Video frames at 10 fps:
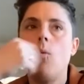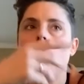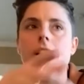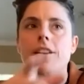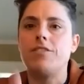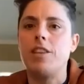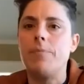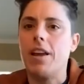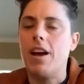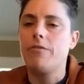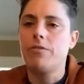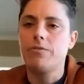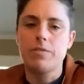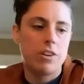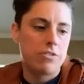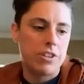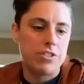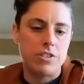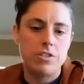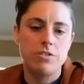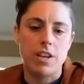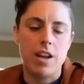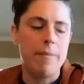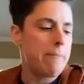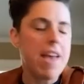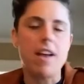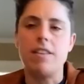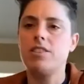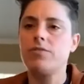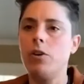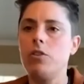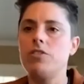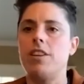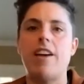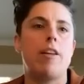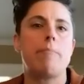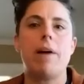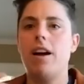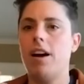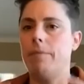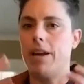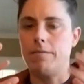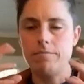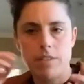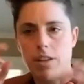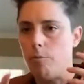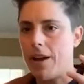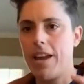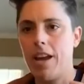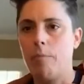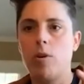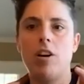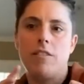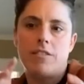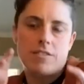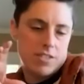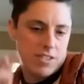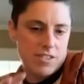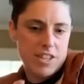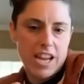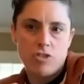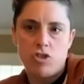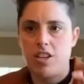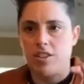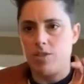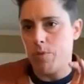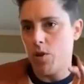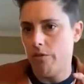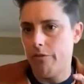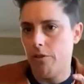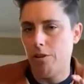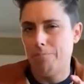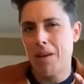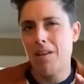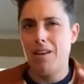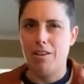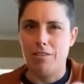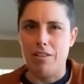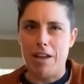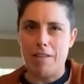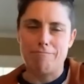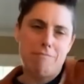Well, and it's something I've learned recently too, is like, I'm like, man, these photos that I have, like my, you know, my camera, stage it, it's beautiful. It'll get like